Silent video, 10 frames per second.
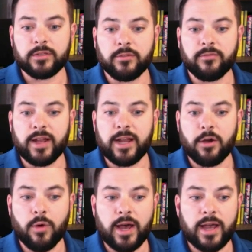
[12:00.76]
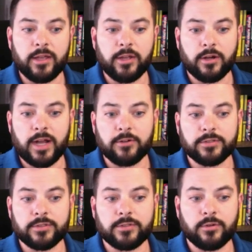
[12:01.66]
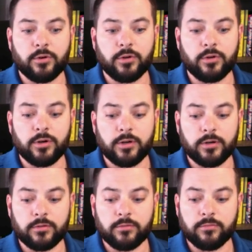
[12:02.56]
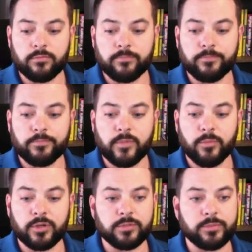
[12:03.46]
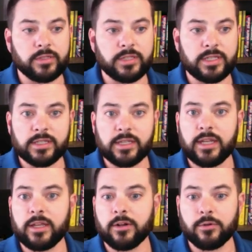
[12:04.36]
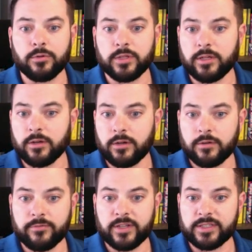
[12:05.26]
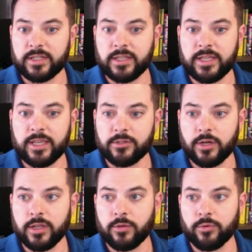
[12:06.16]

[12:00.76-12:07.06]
to find out why your house or your commercial building isn't heating or cooling or fixing a leaking toilet.